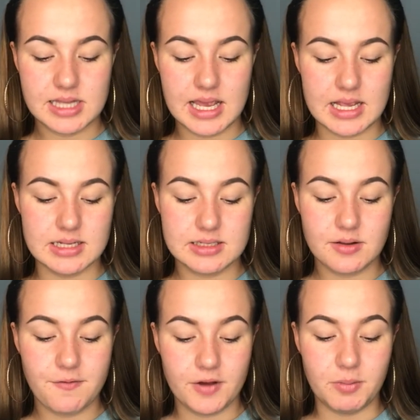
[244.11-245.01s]
is
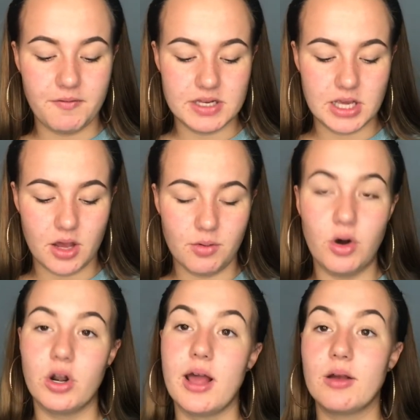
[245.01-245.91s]
film a video on
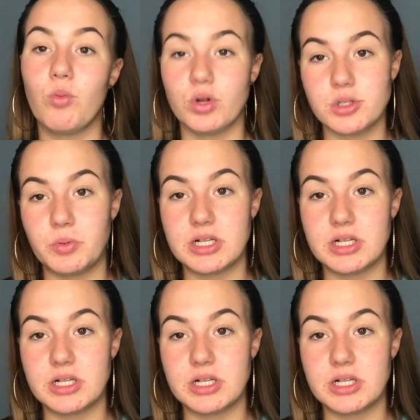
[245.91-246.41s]
like what to bring